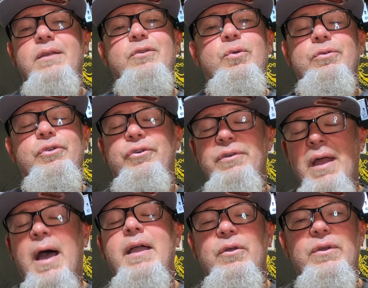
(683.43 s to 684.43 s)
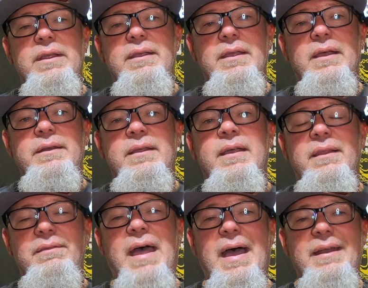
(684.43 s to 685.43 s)
You're not going to get
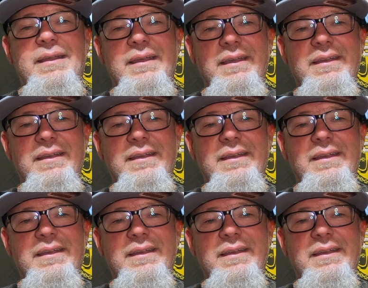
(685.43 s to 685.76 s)
that,